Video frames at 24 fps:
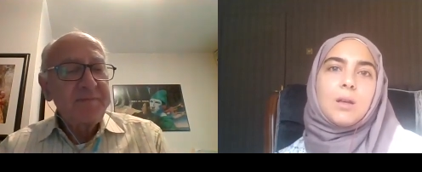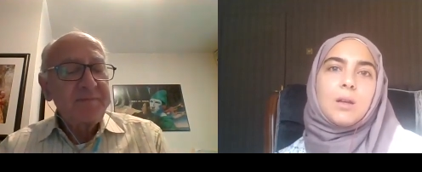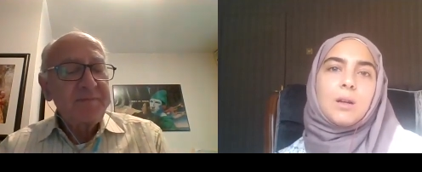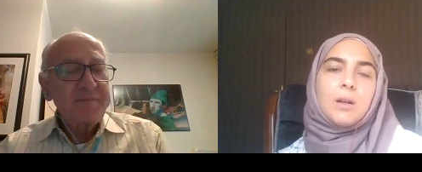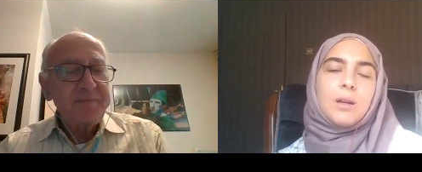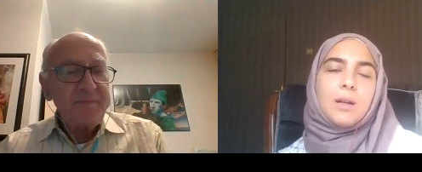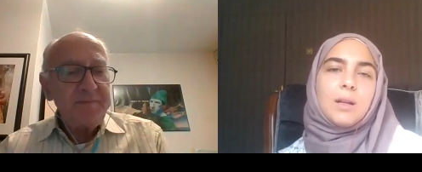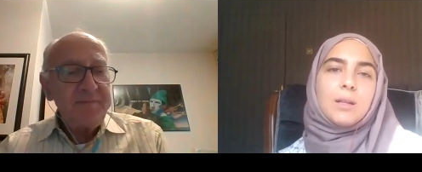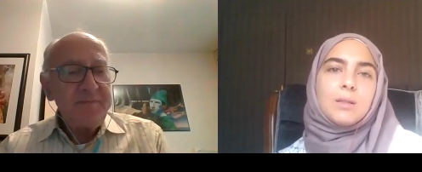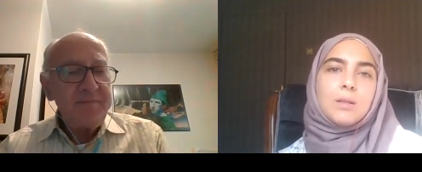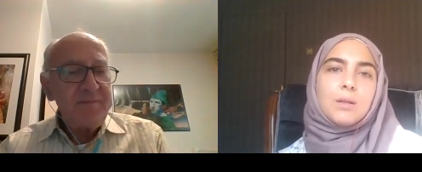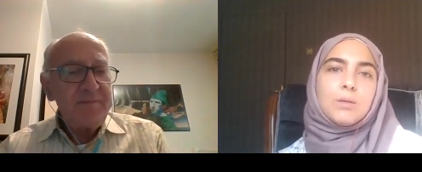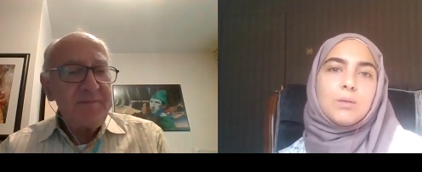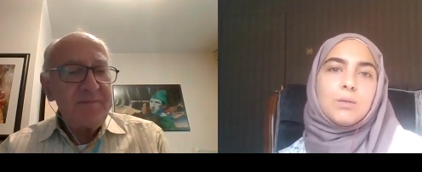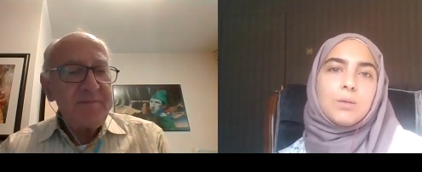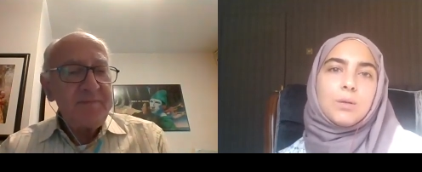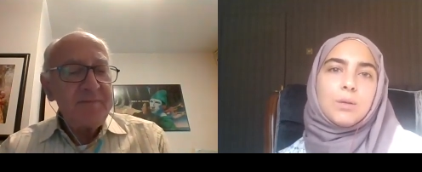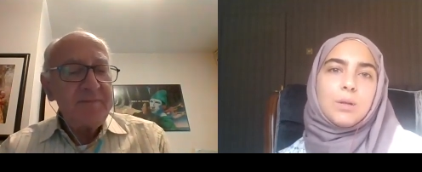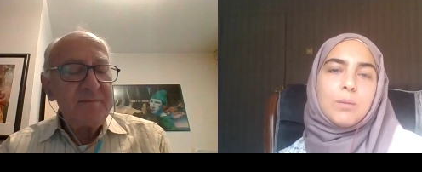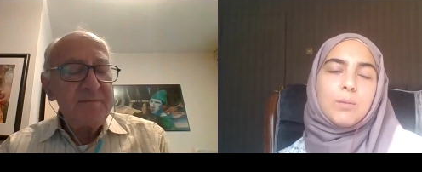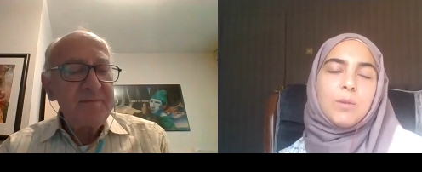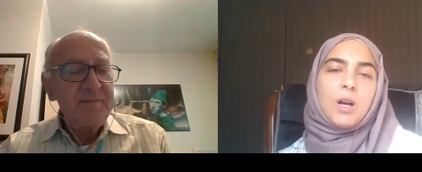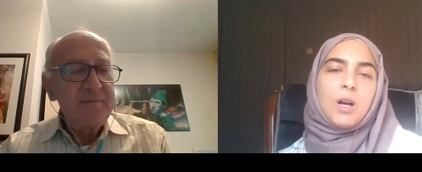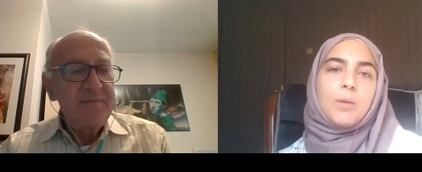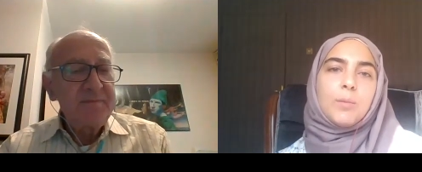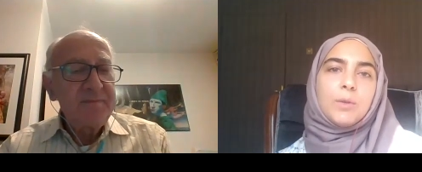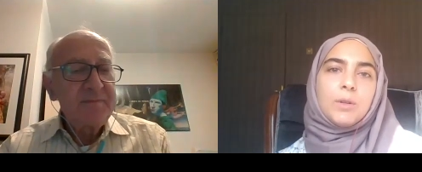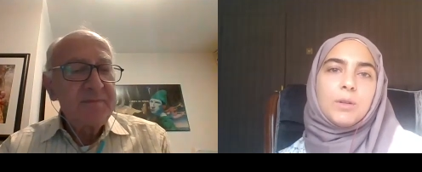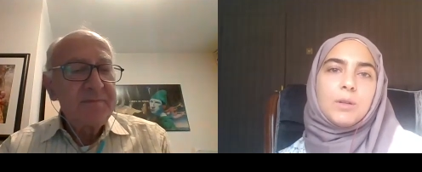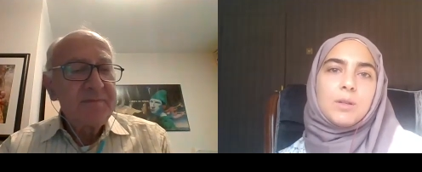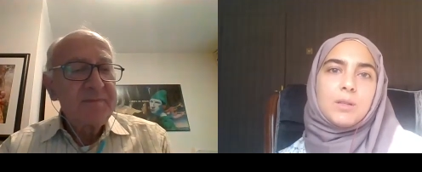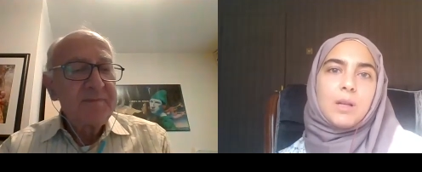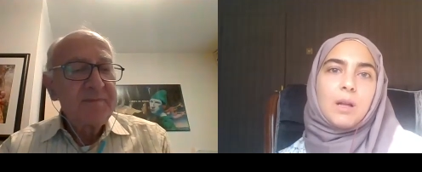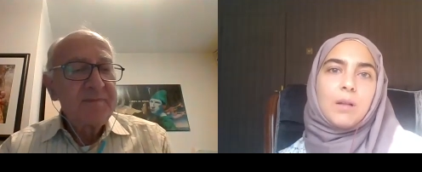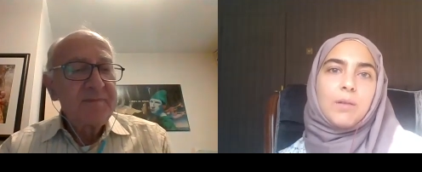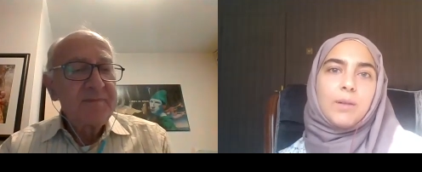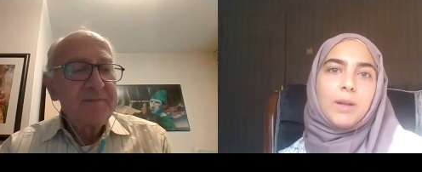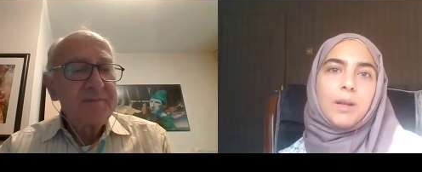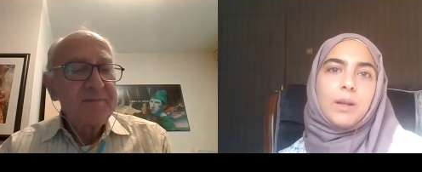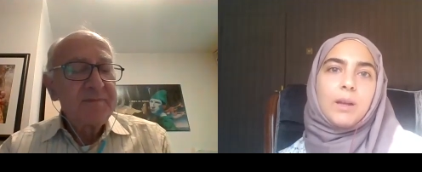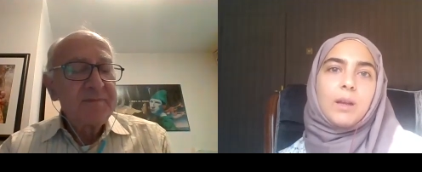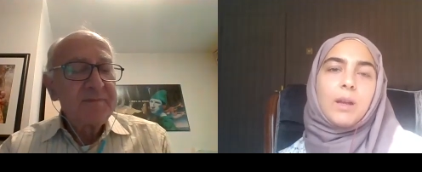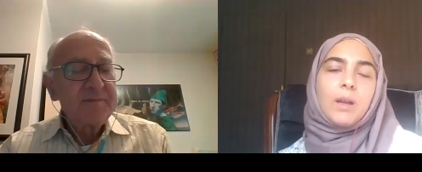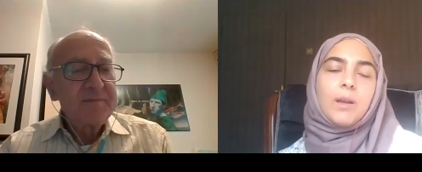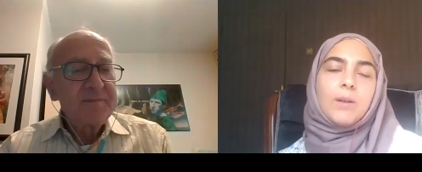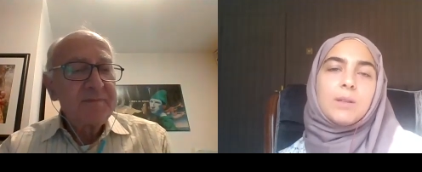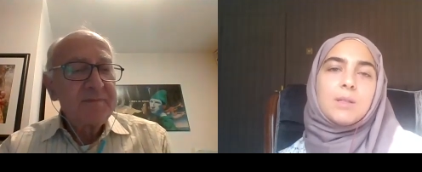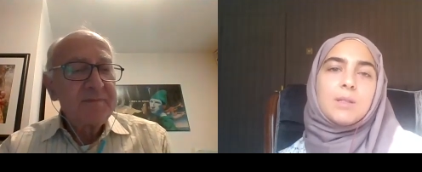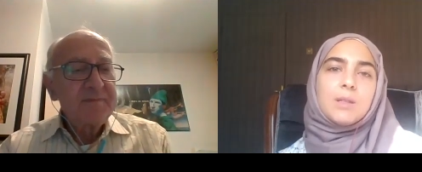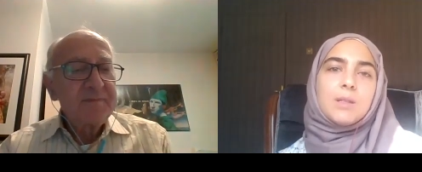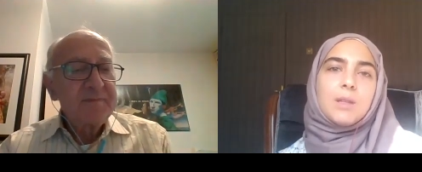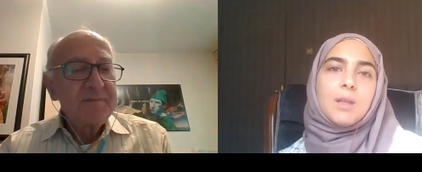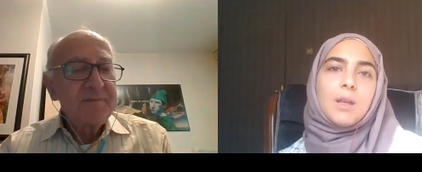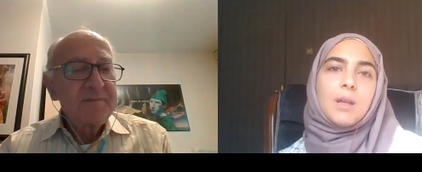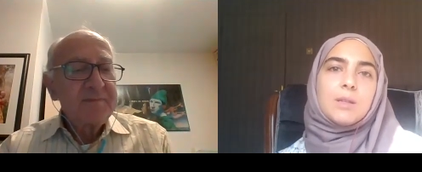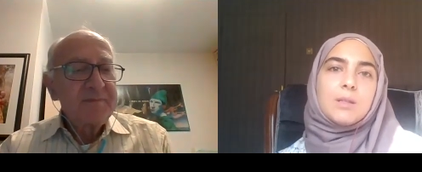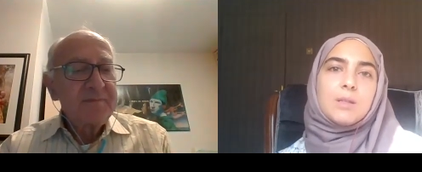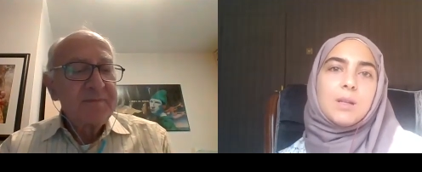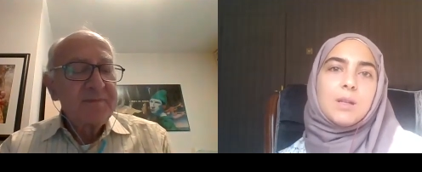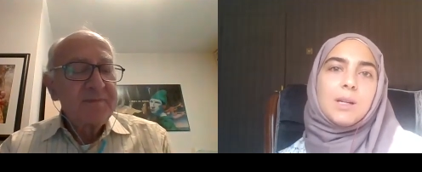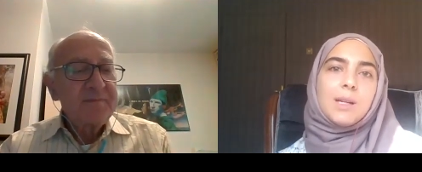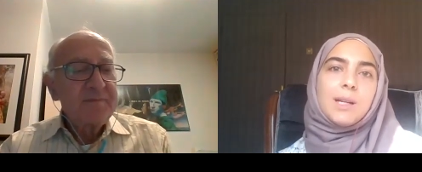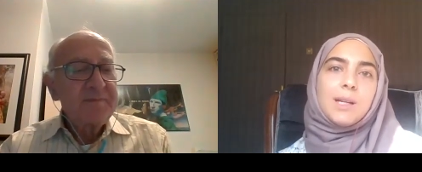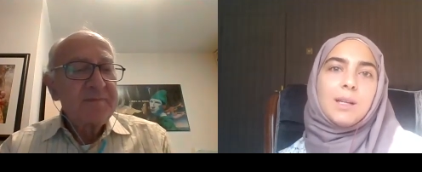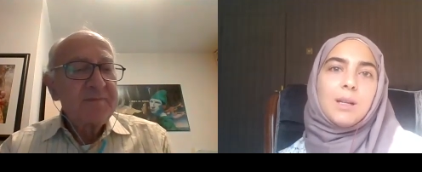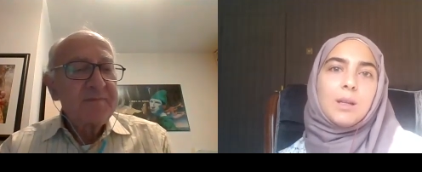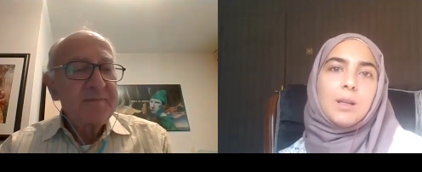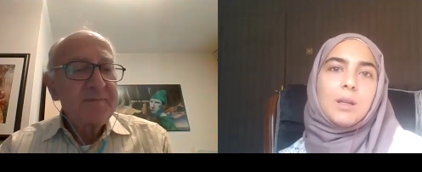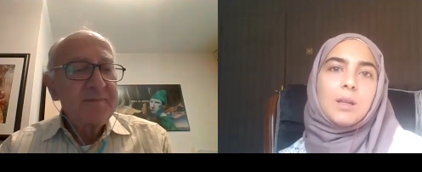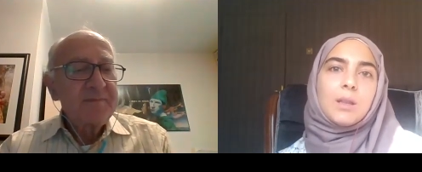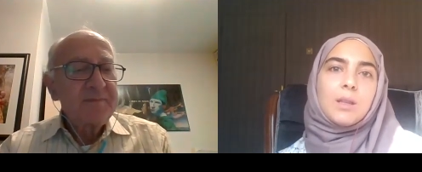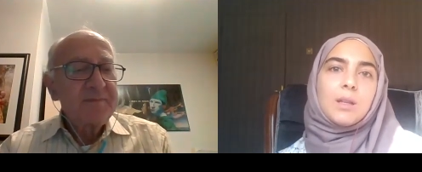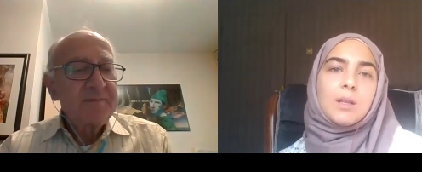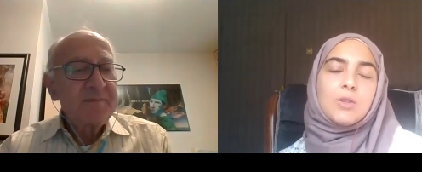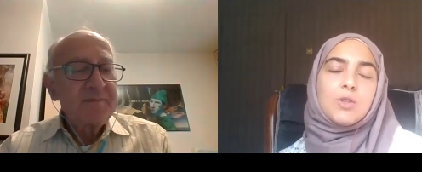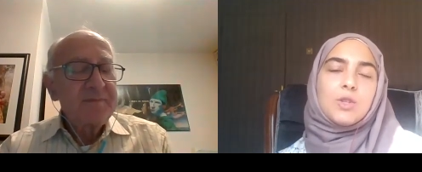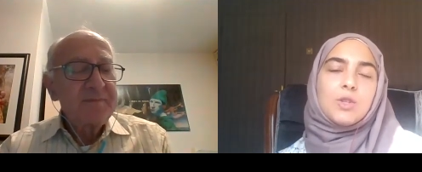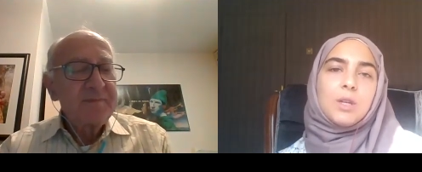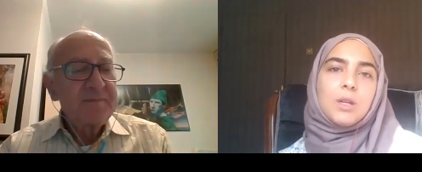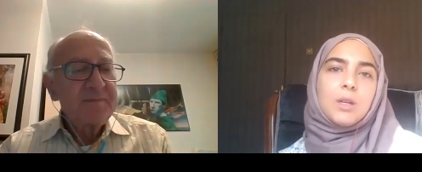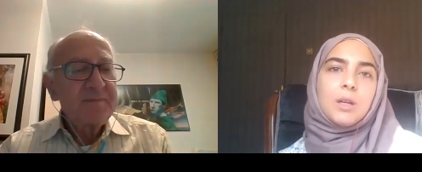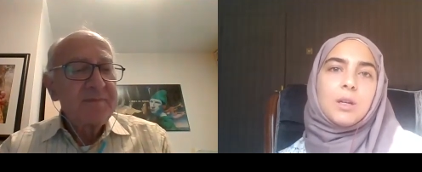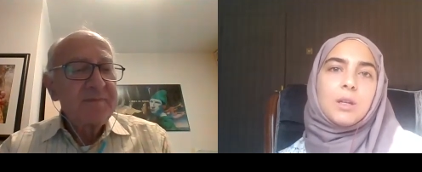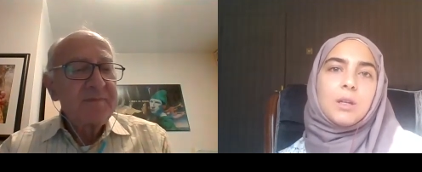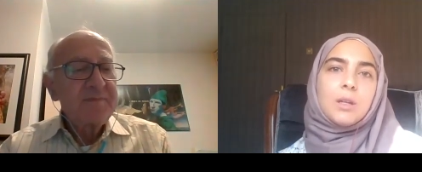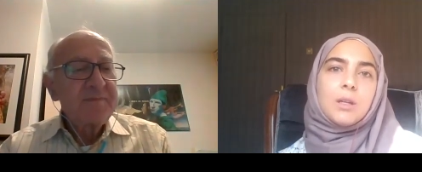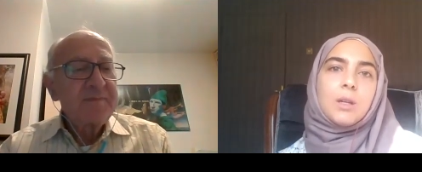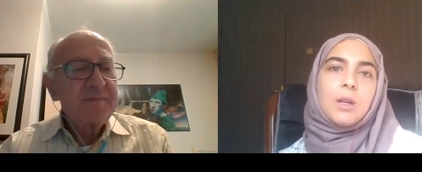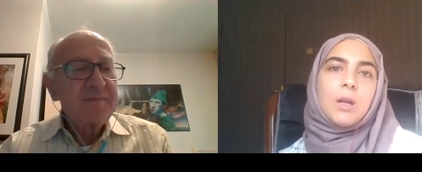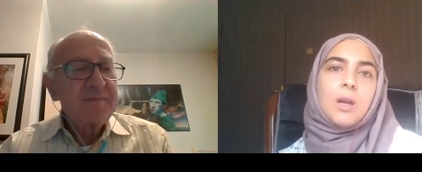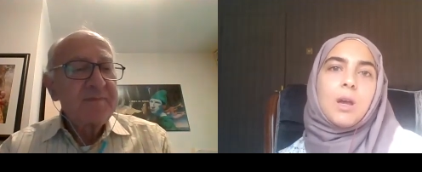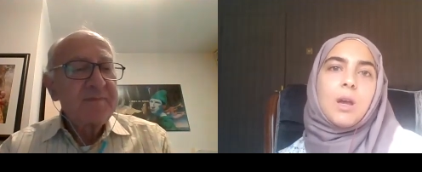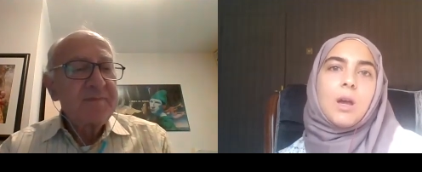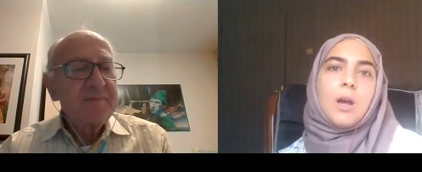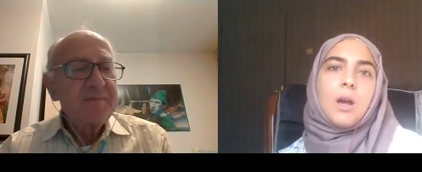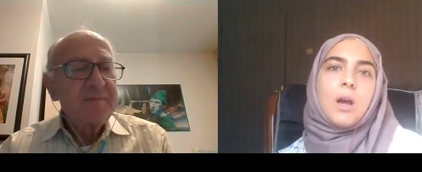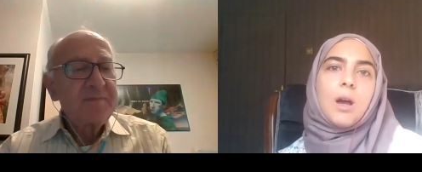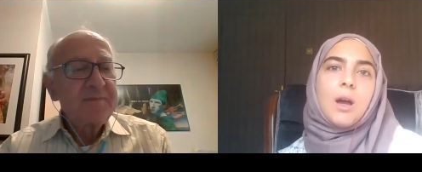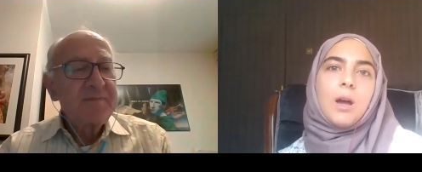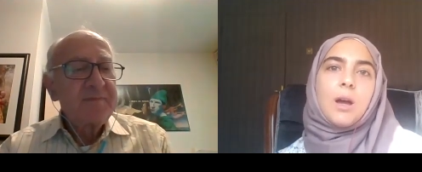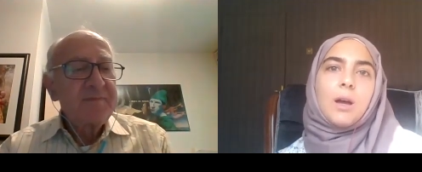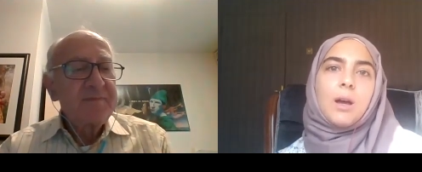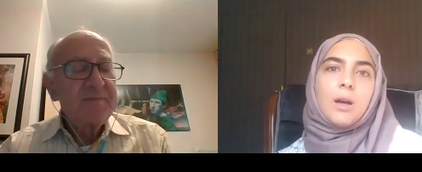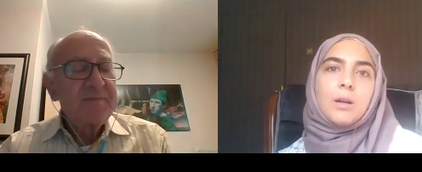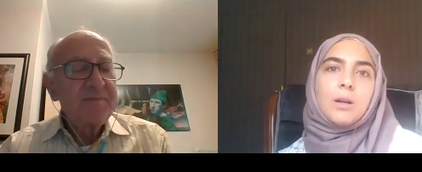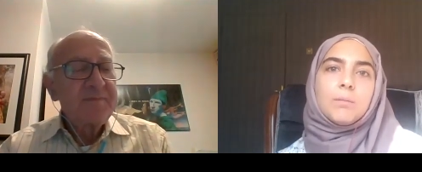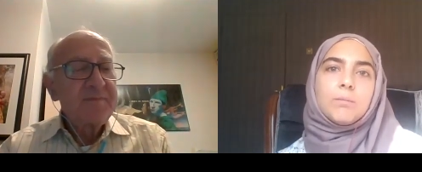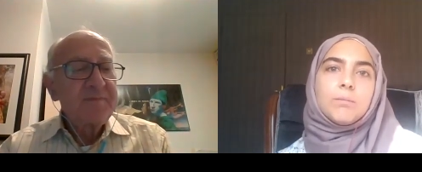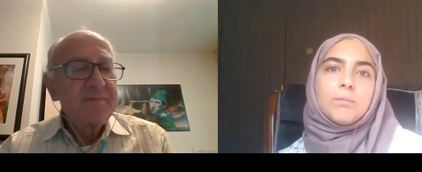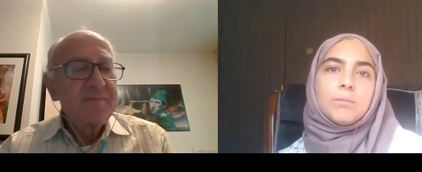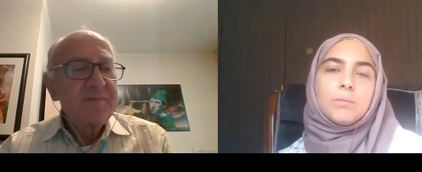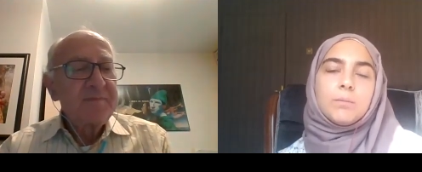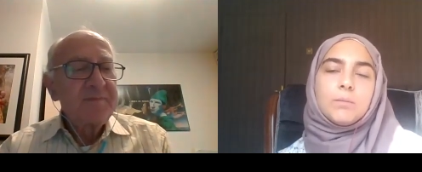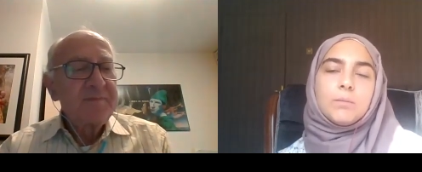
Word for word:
Speaker 1: related to the mom herself, like is is there anything that she can uh,